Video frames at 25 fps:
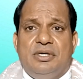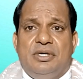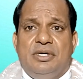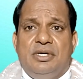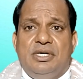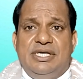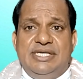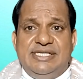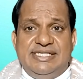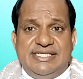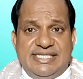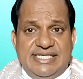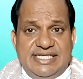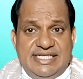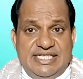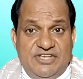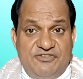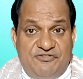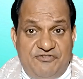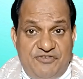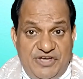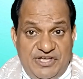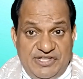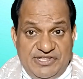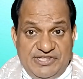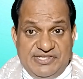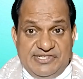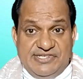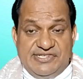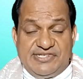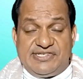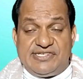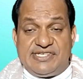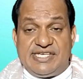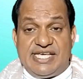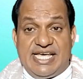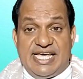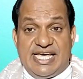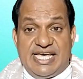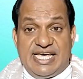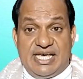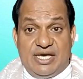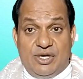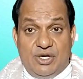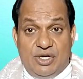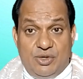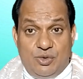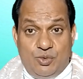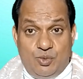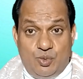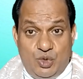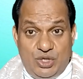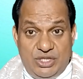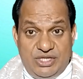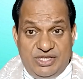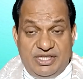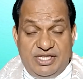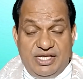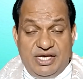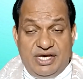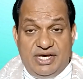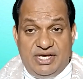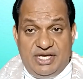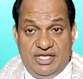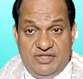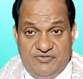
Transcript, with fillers: his defense eh, with the,